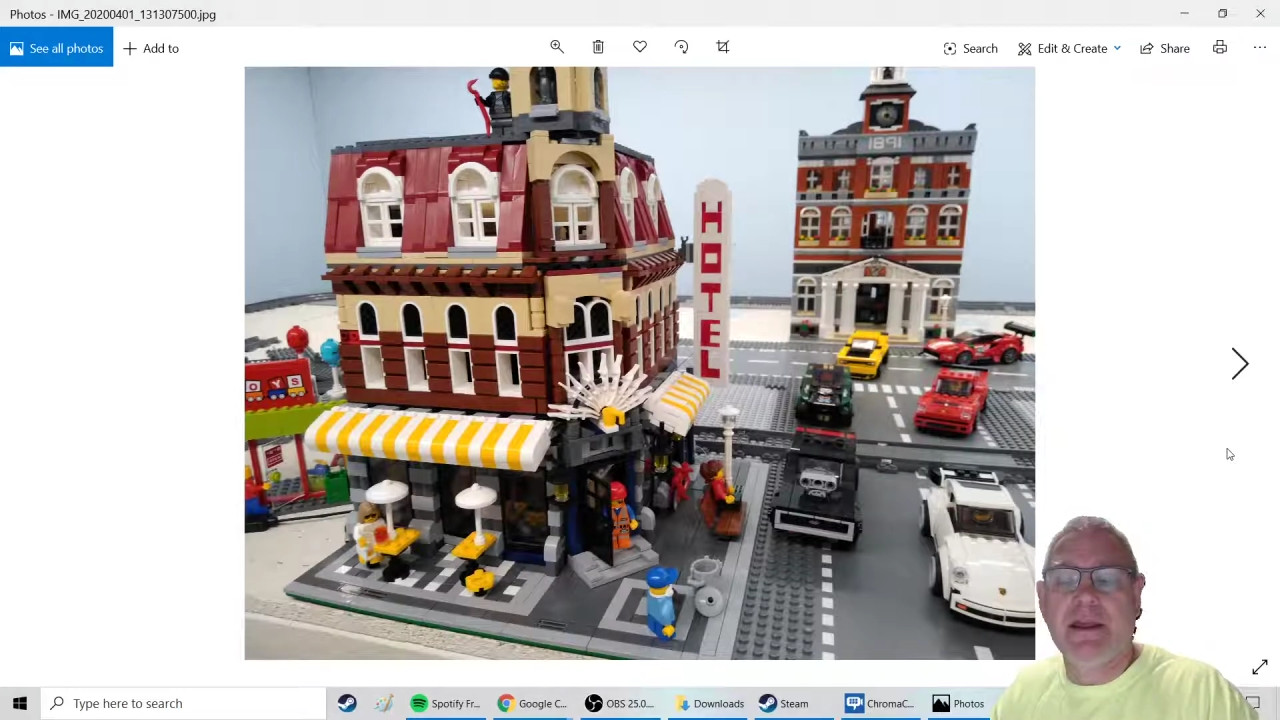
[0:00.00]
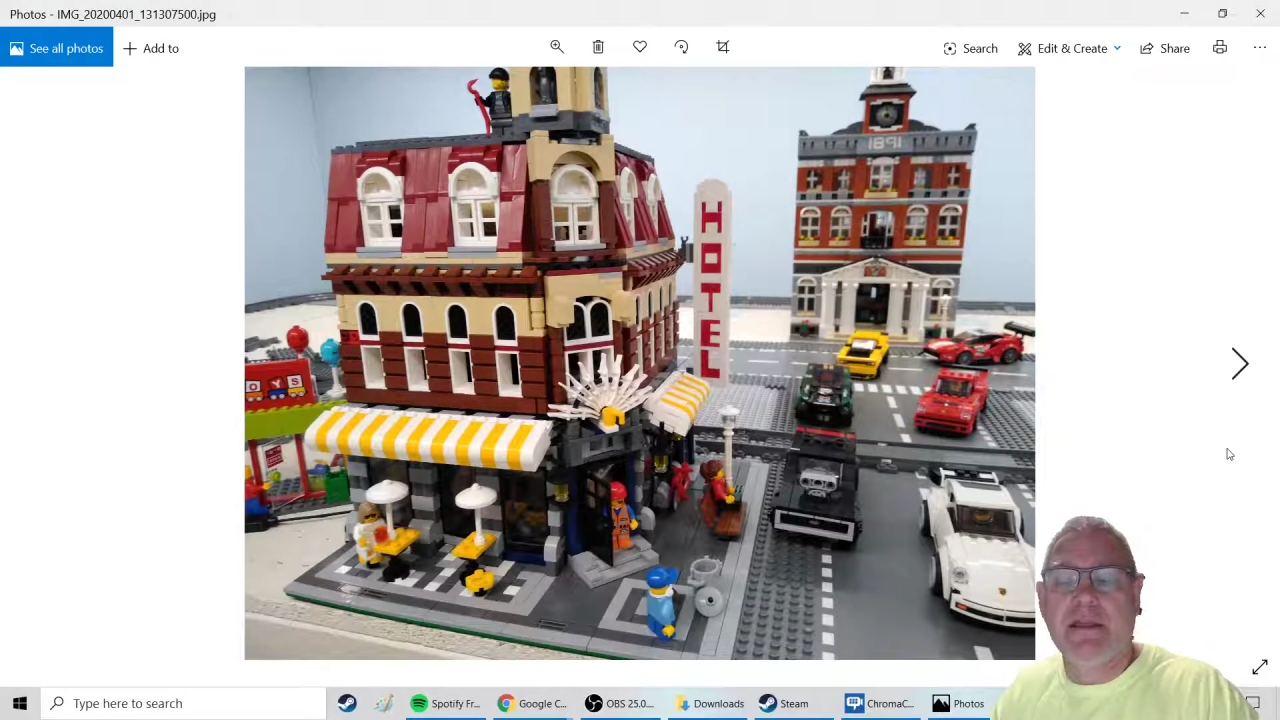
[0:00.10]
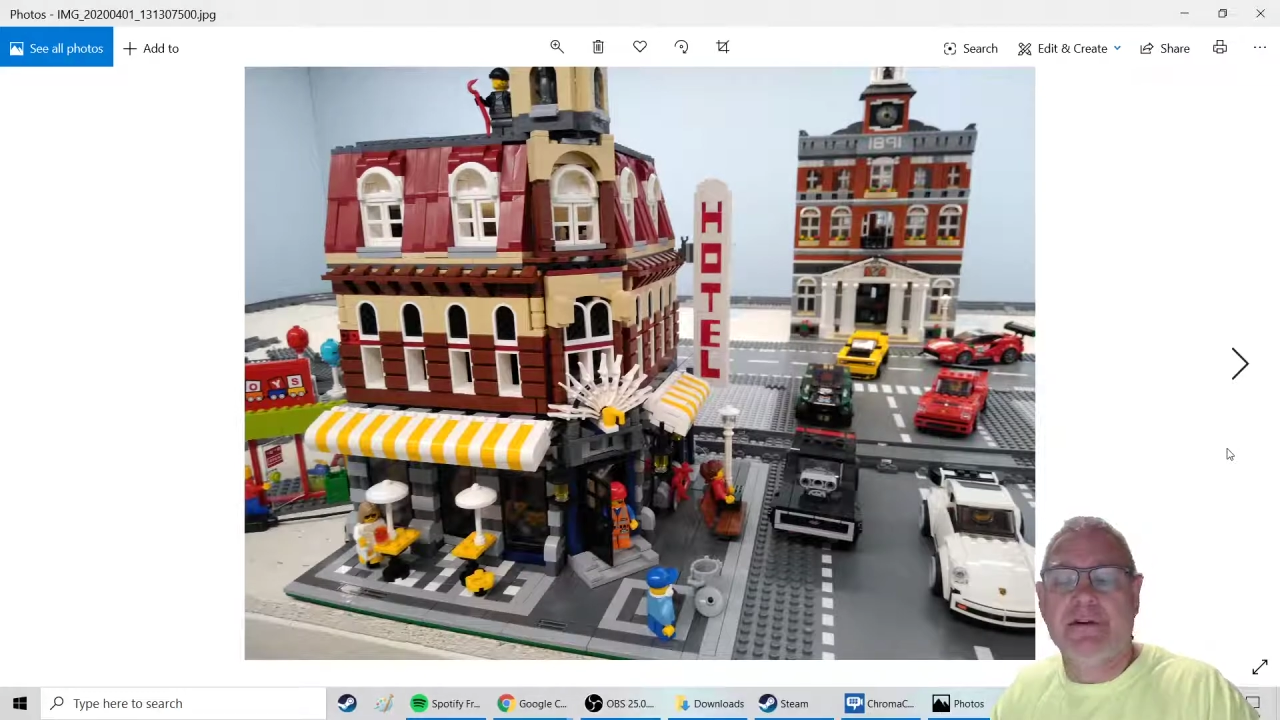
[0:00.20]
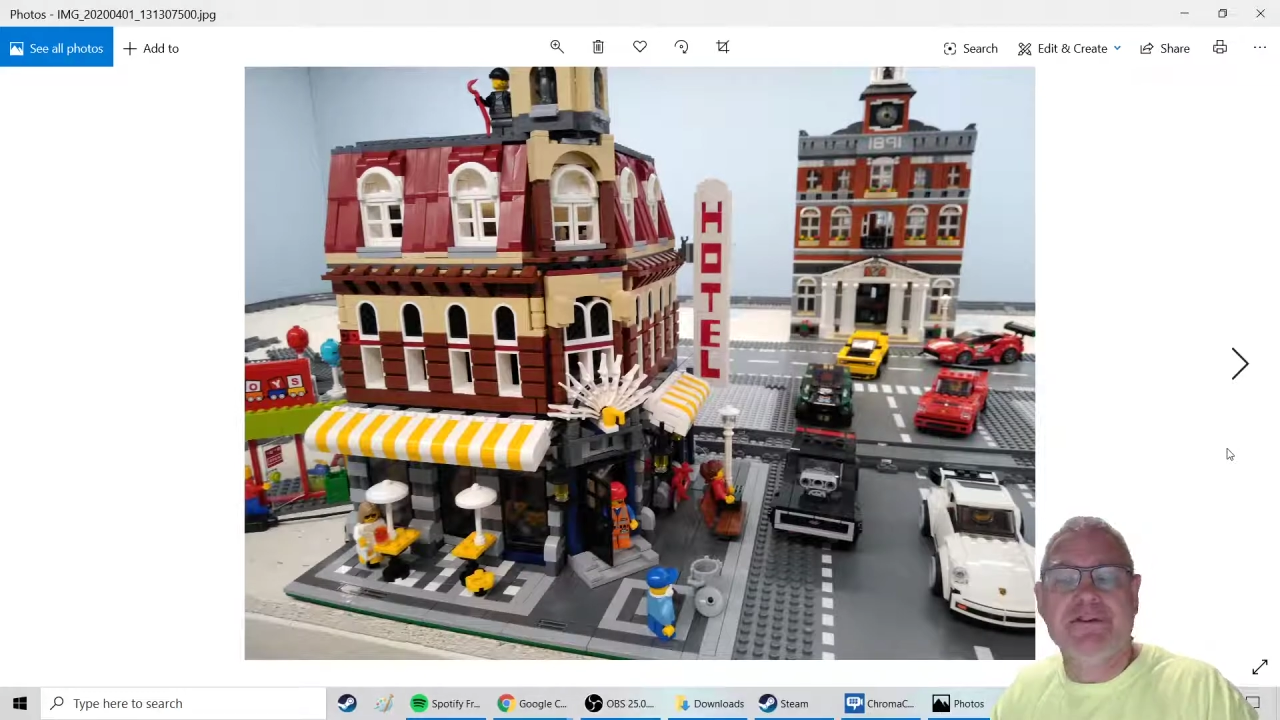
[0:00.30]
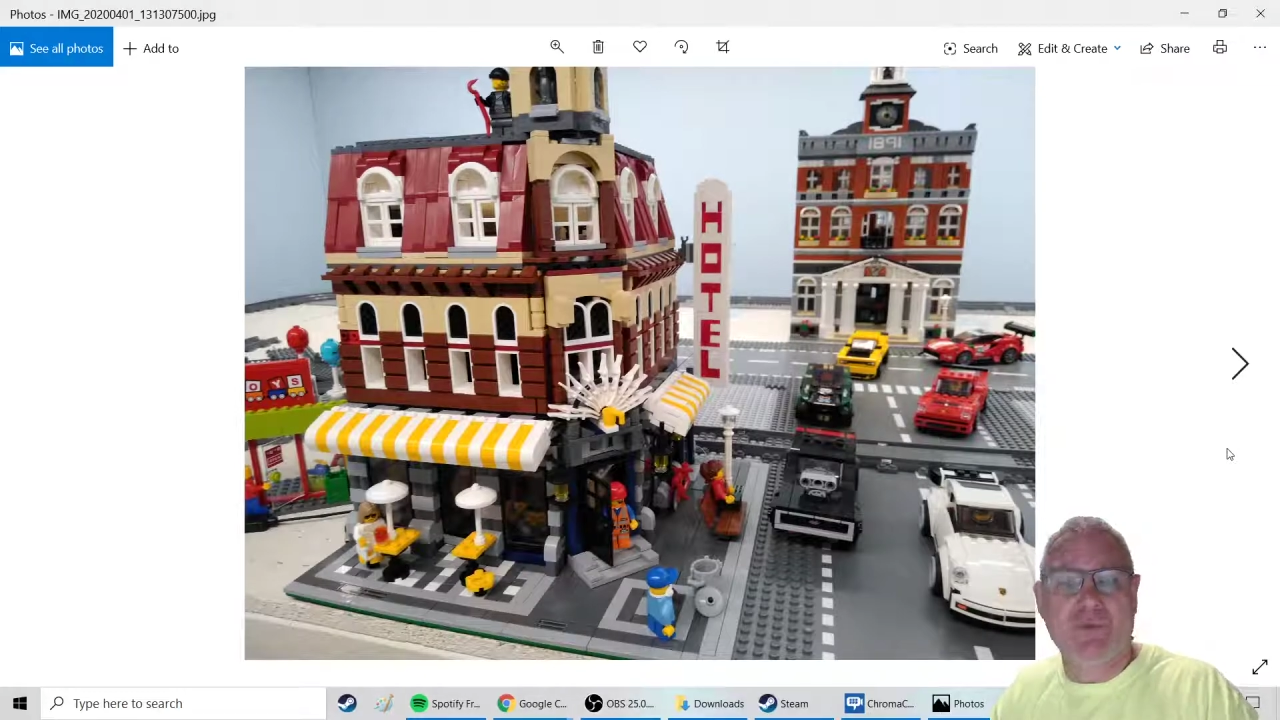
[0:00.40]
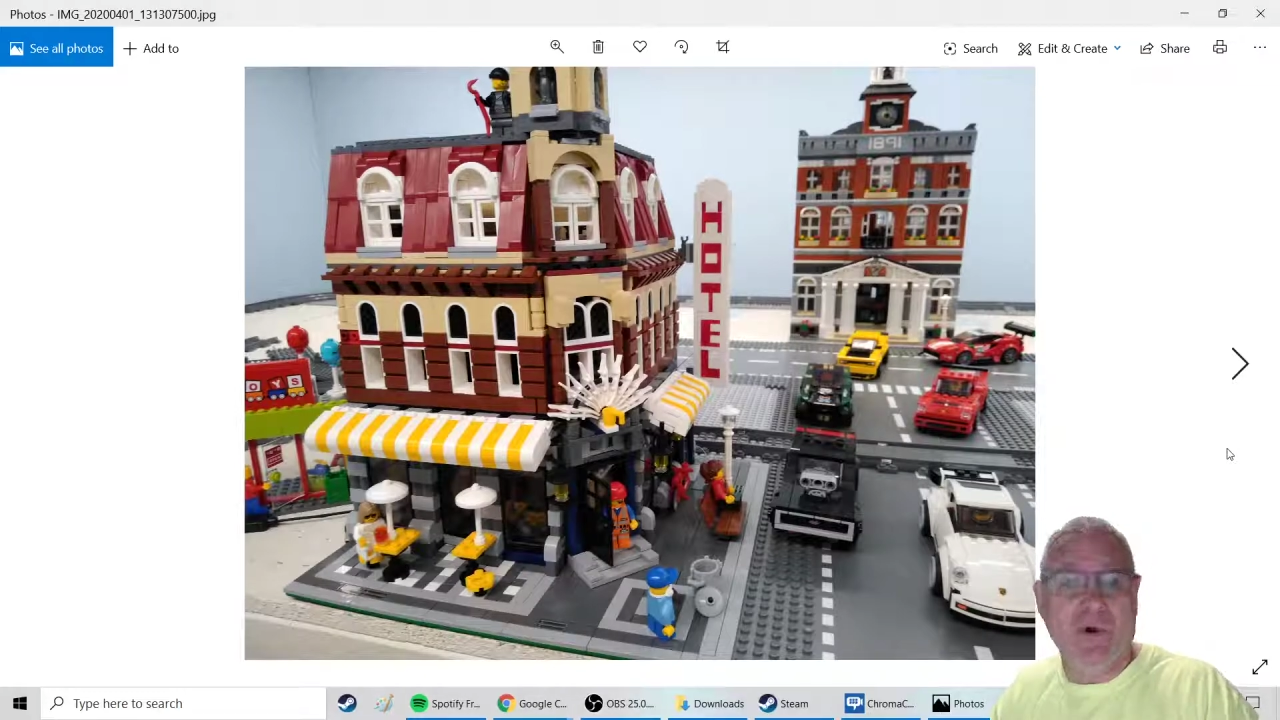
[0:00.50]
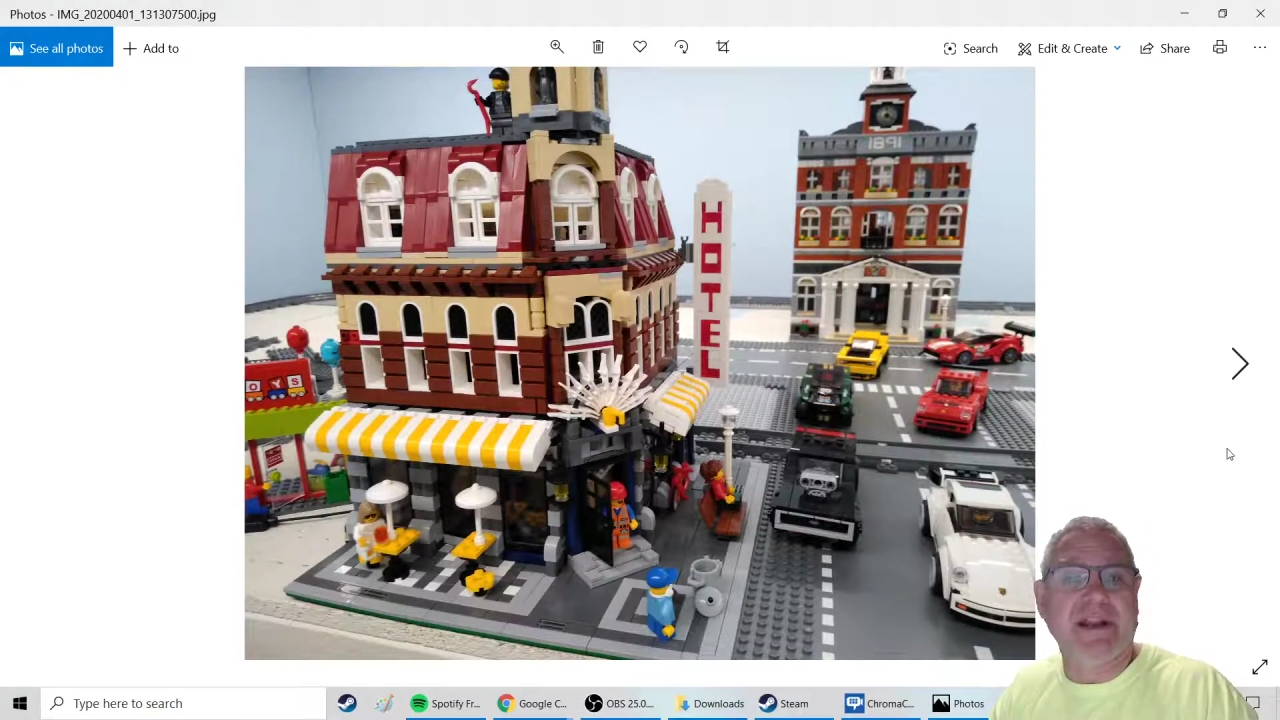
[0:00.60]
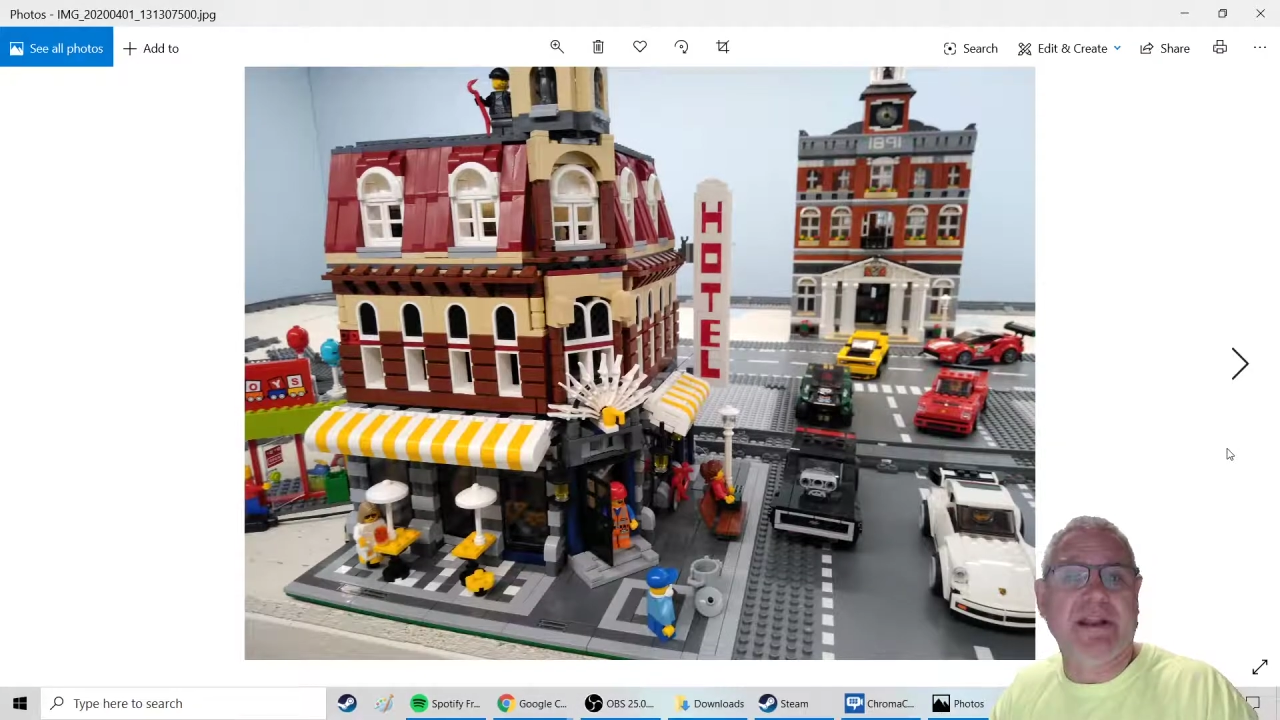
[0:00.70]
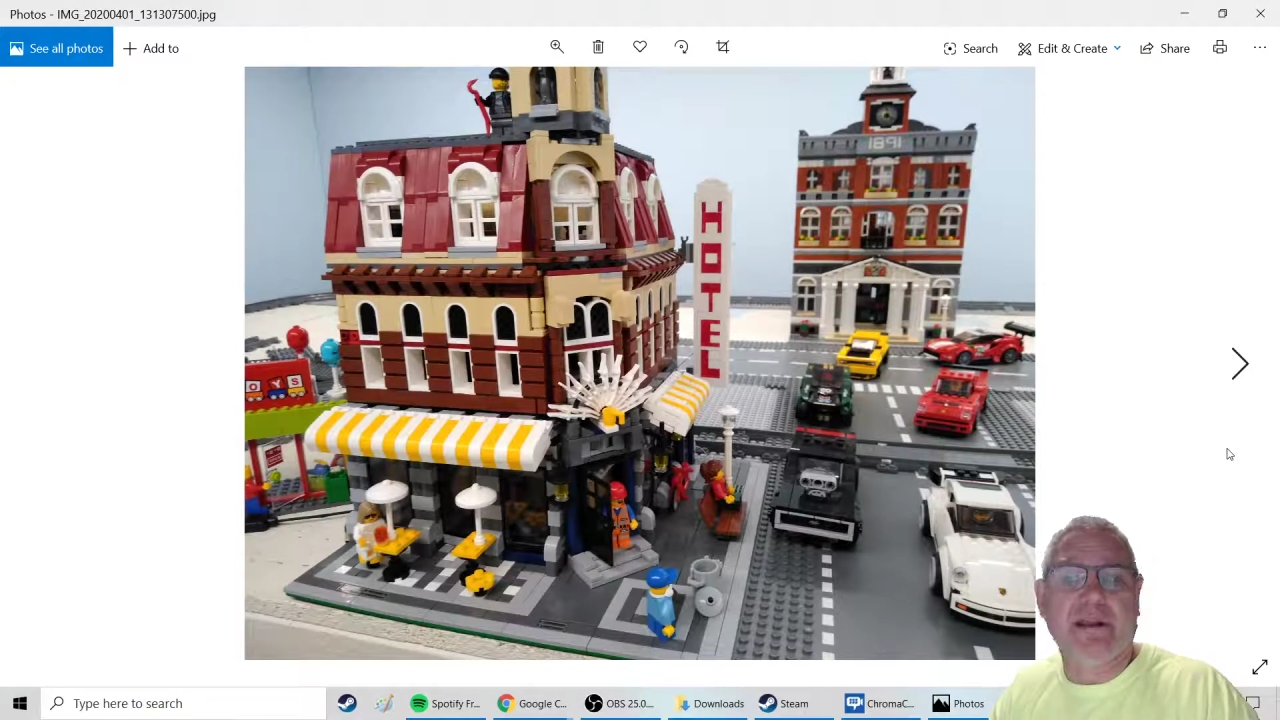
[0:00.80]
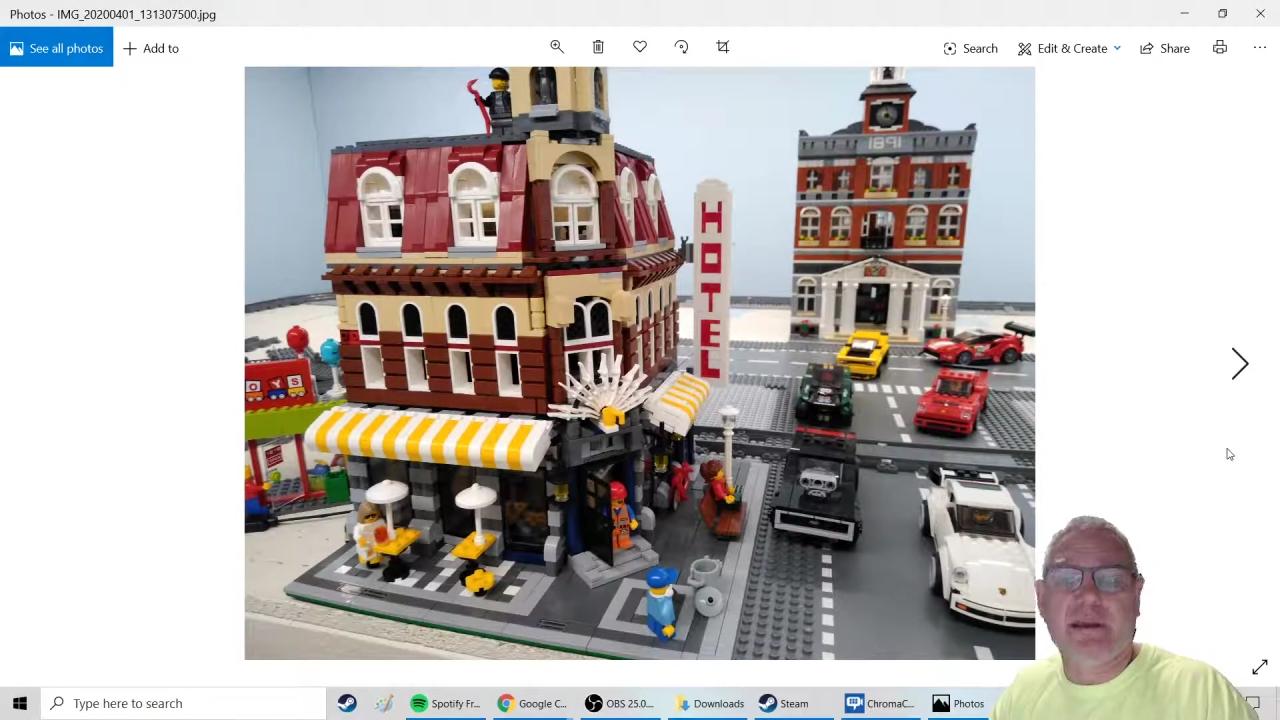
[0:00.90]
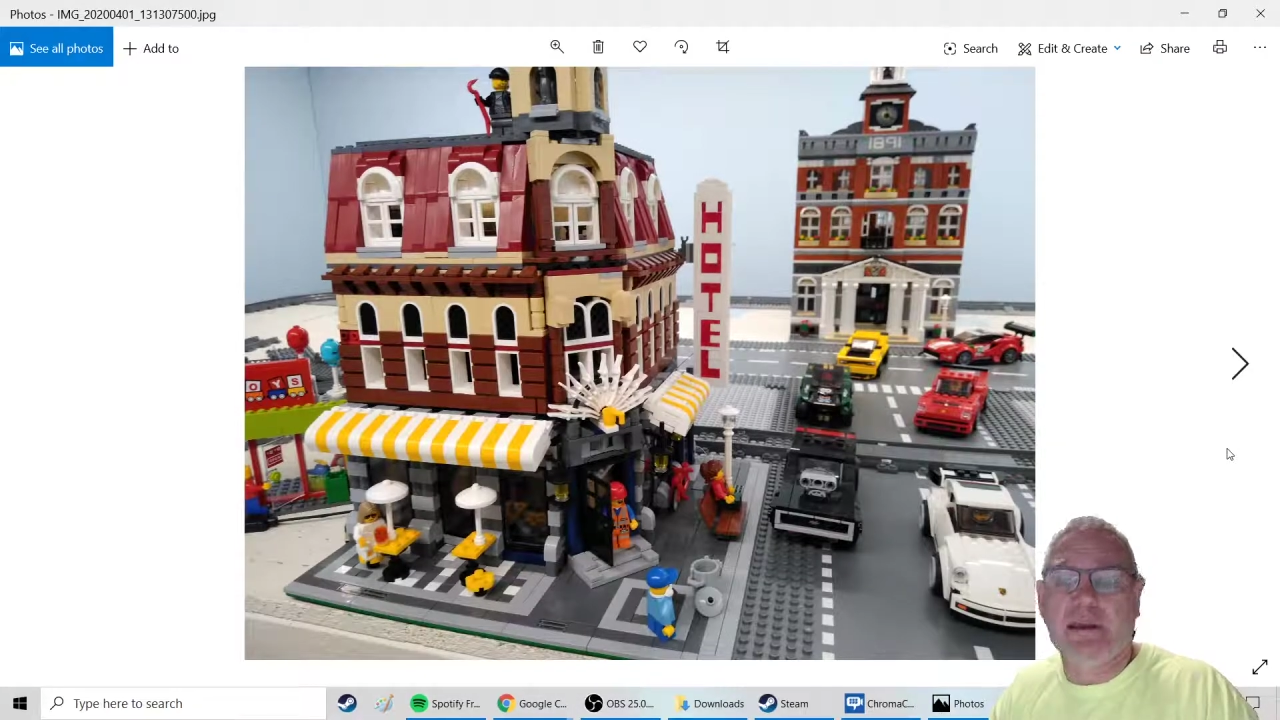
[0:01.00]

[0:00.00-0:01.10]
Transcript: they're 20